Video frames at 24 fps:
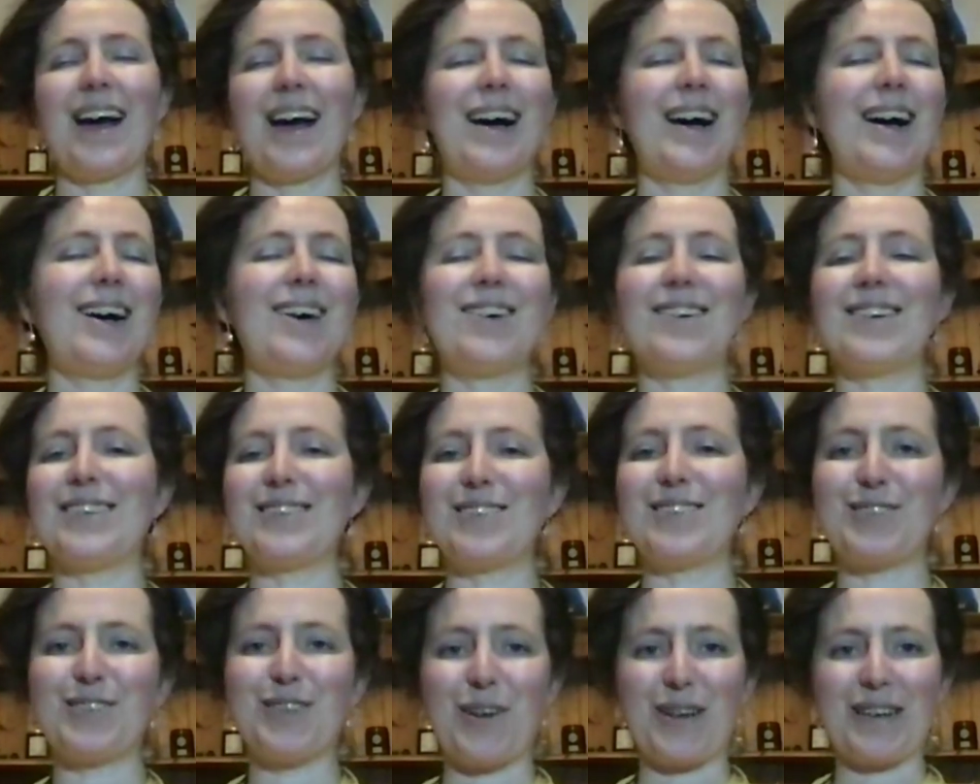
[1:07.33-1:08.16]
Oh,
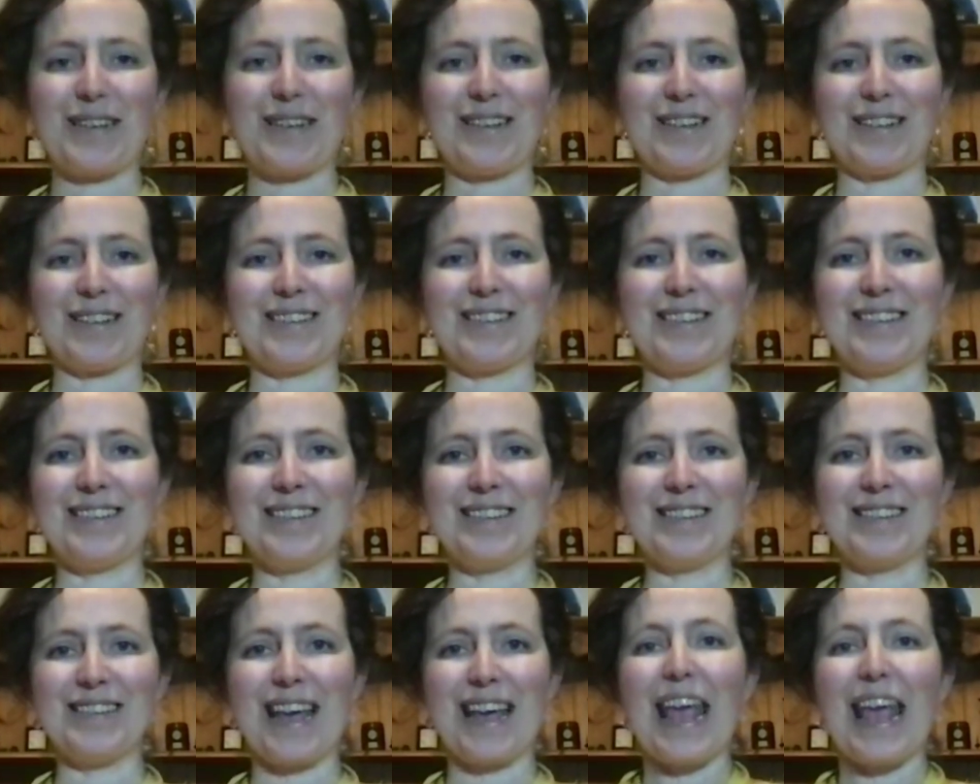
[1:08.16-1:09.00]
it's so exciting
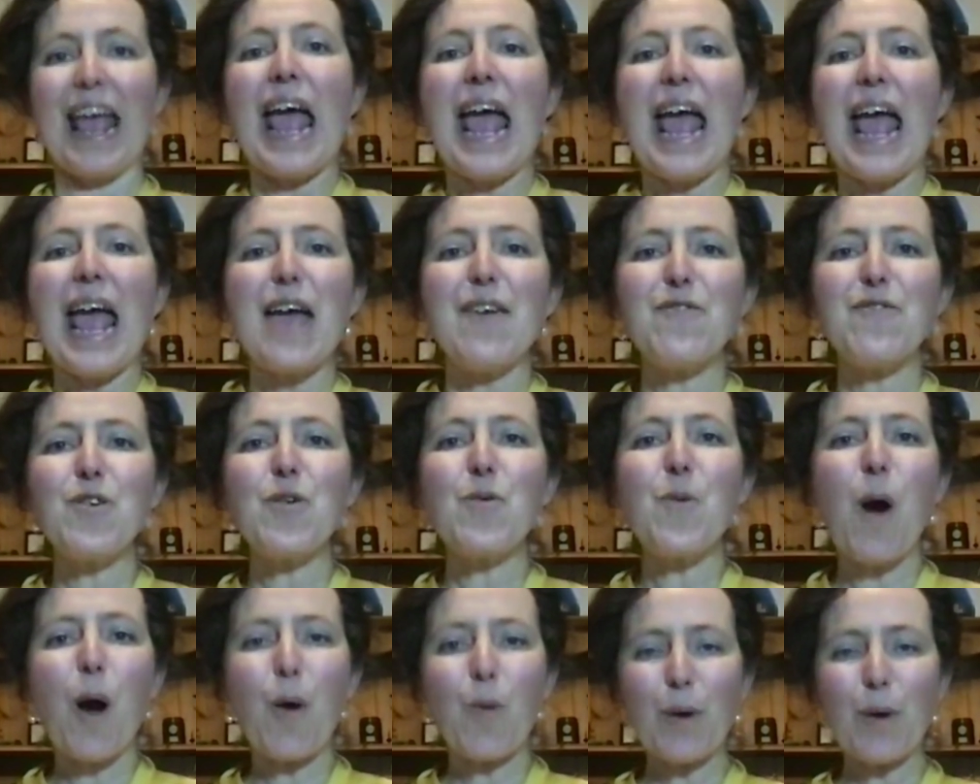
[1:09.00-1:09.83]
to see. If
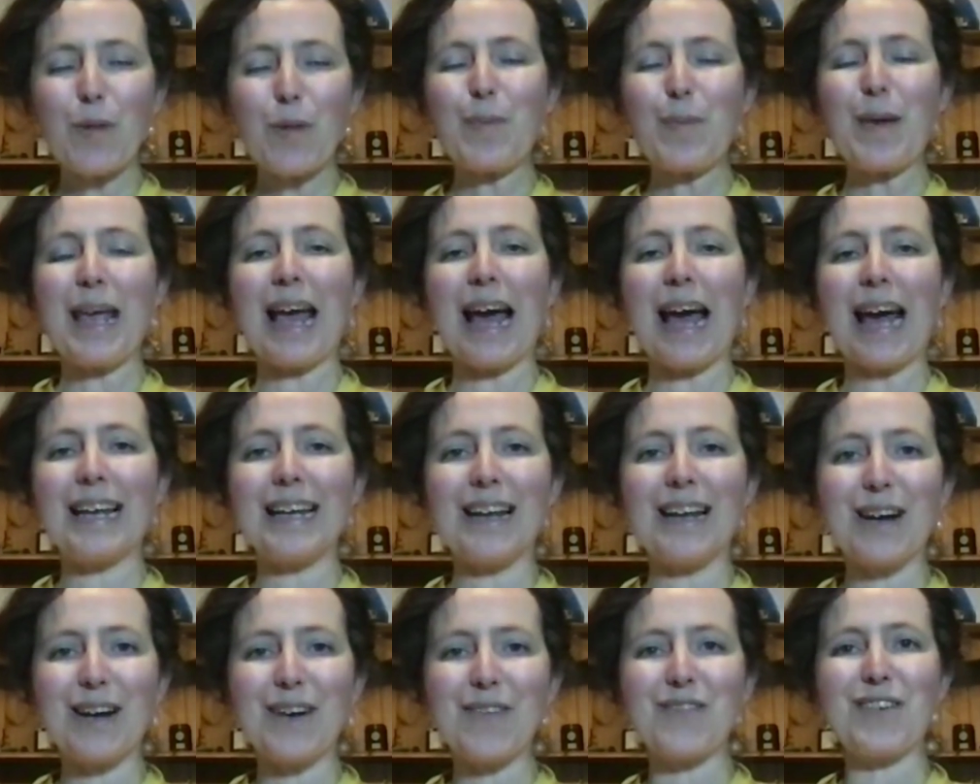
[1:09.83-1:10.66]
you are with me
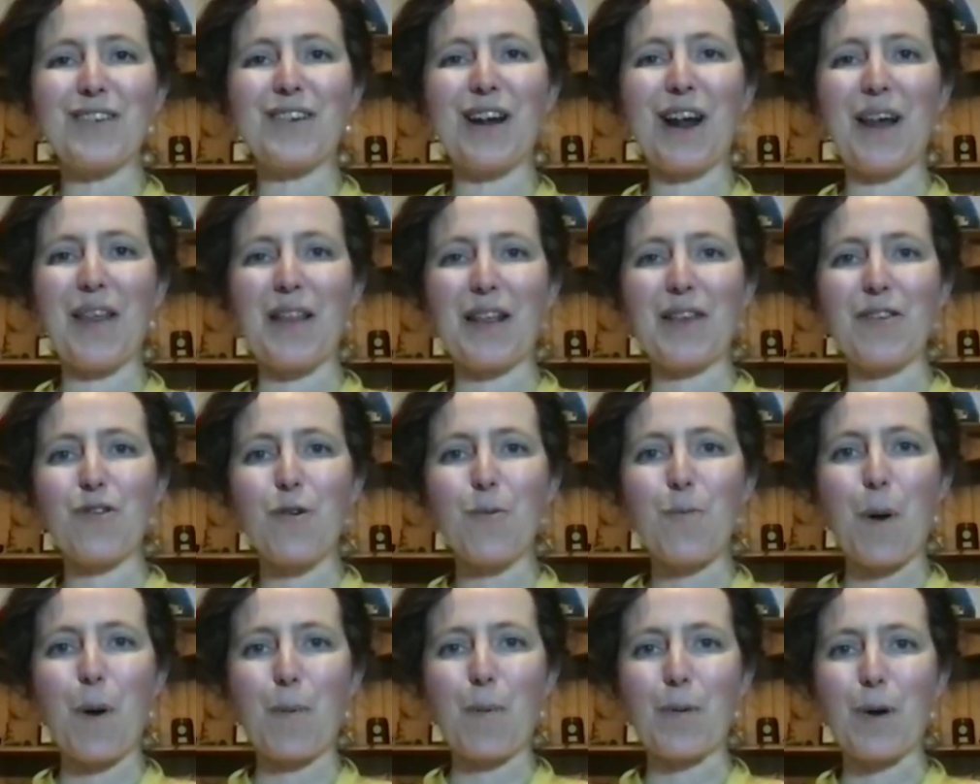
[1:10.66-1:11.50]
alive tonight, then
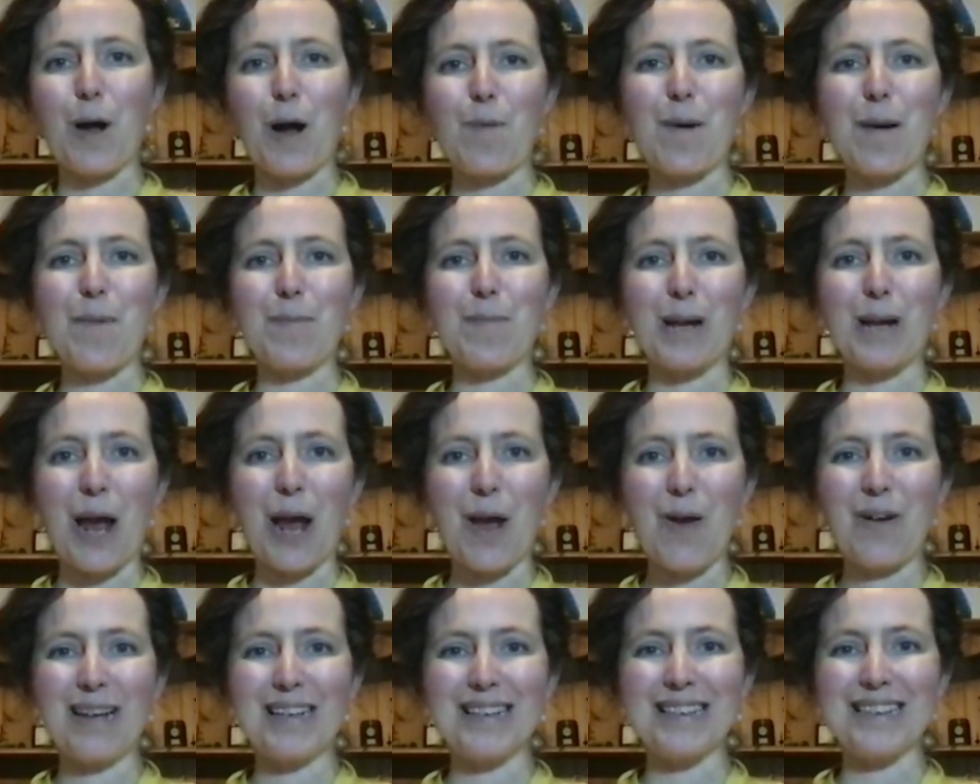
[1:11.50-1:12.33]
do pop a comment
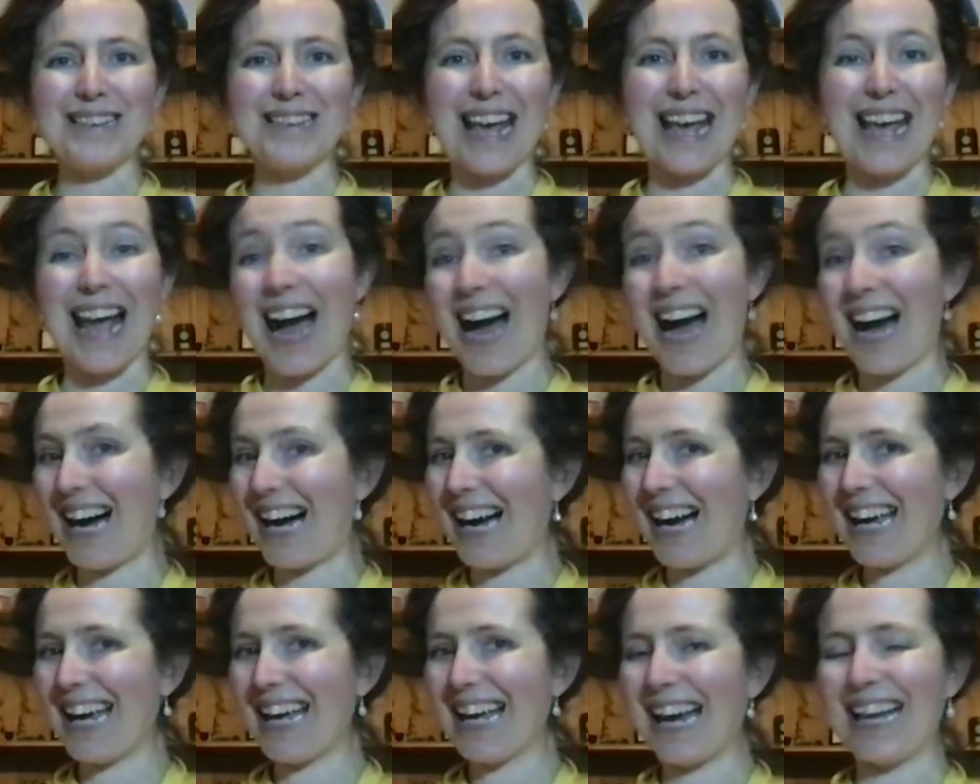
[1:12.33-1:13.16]
below and say
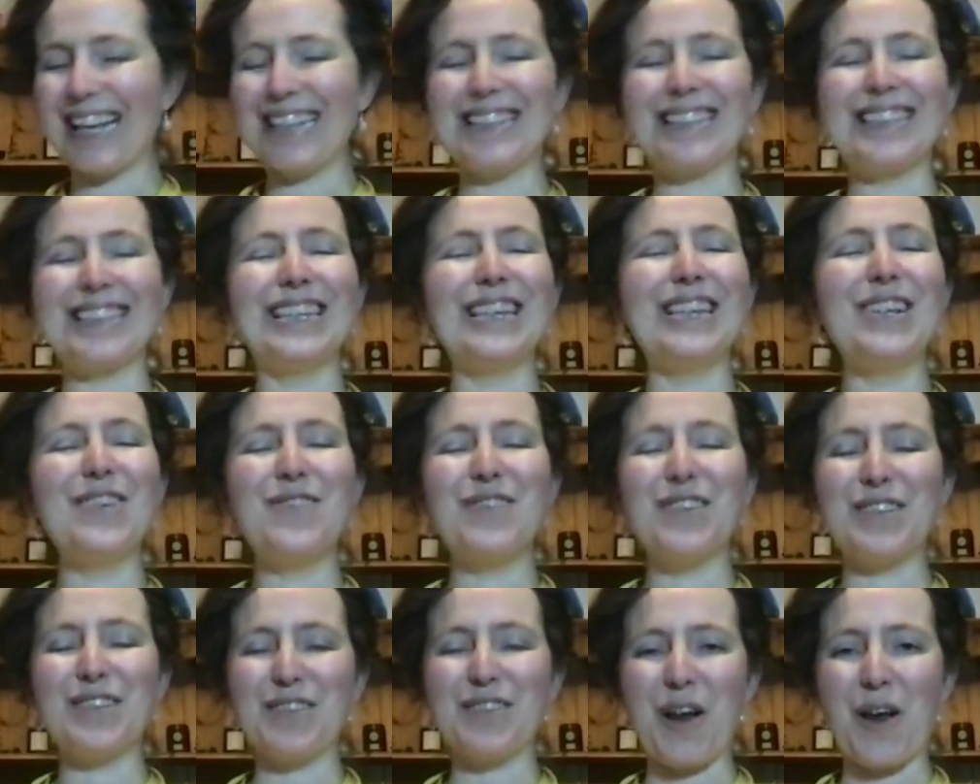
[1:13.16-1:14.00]
hi. It's
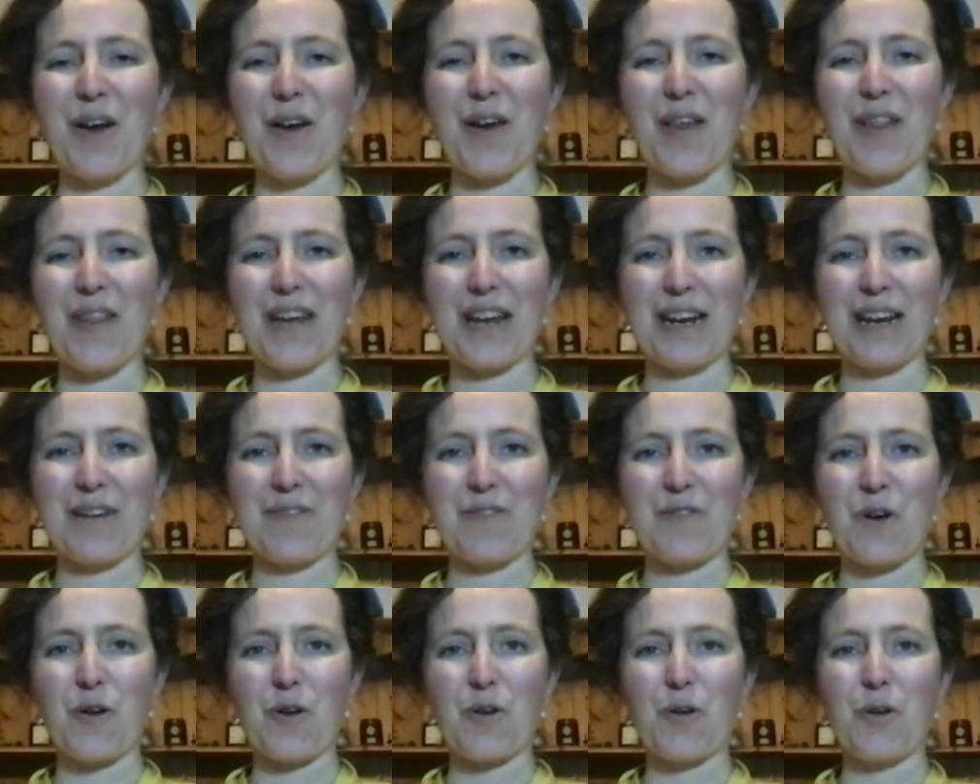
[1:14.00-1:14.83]
lovely to know that
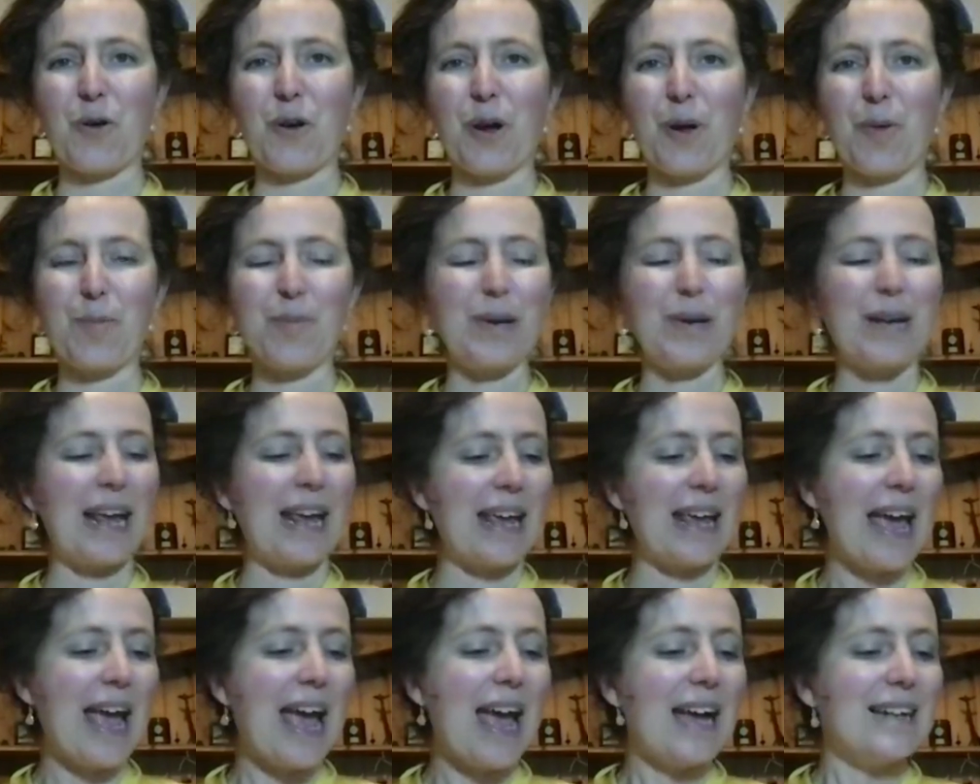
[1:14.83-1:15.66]
I've got your
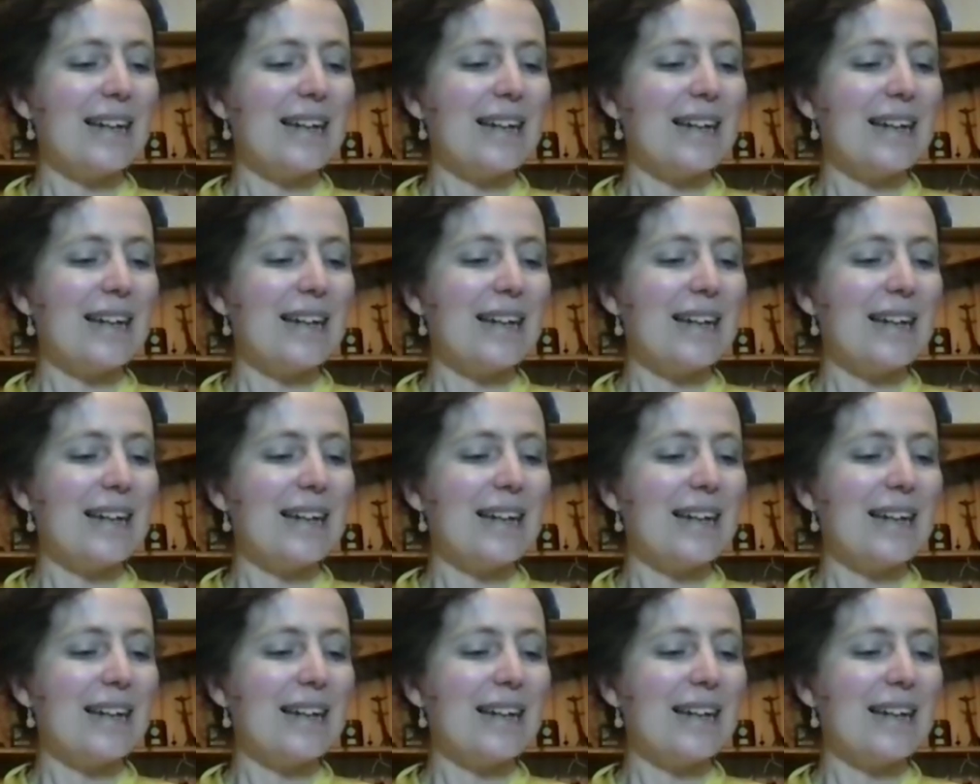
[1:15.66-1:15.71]
company.